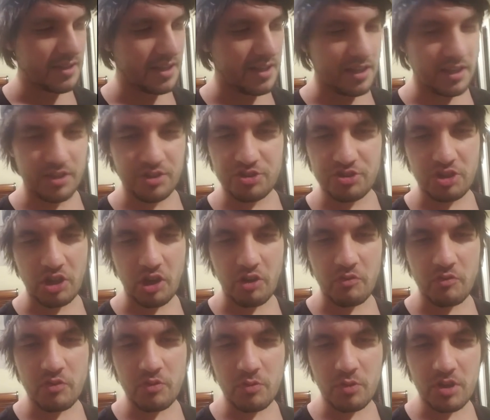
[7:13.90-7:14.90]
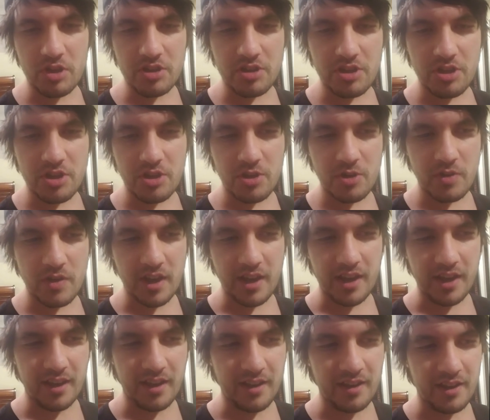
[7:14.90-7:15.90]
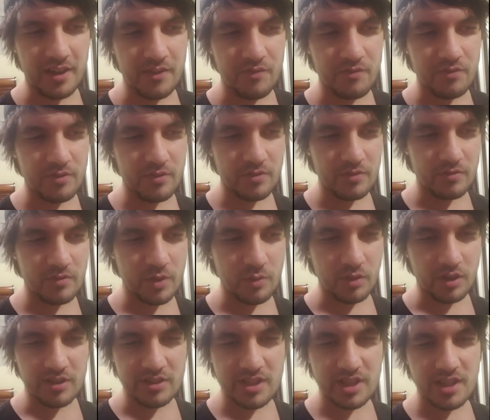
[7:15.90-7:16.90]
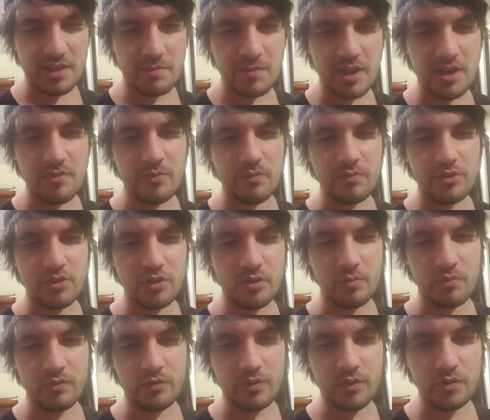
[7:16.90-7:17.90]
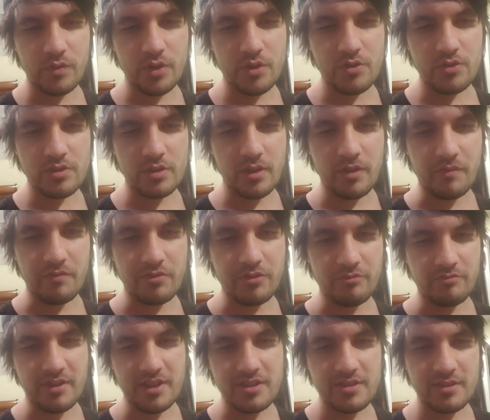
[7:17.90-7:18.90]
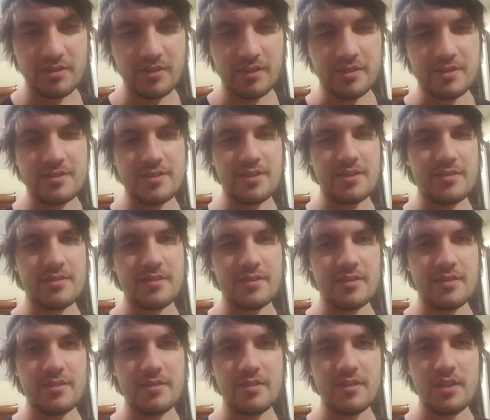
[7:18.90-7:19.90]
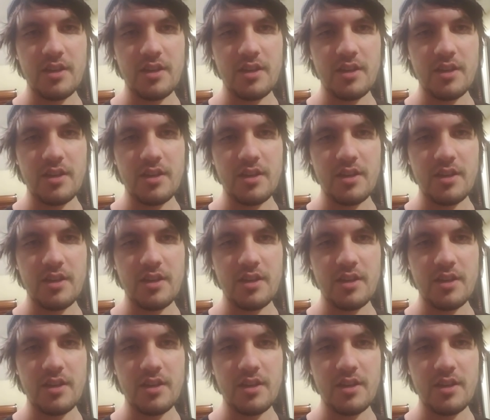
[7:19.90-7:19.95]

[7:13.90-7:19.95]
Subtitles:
share if you want to, and if you want to see me do reviews of the rest of the season,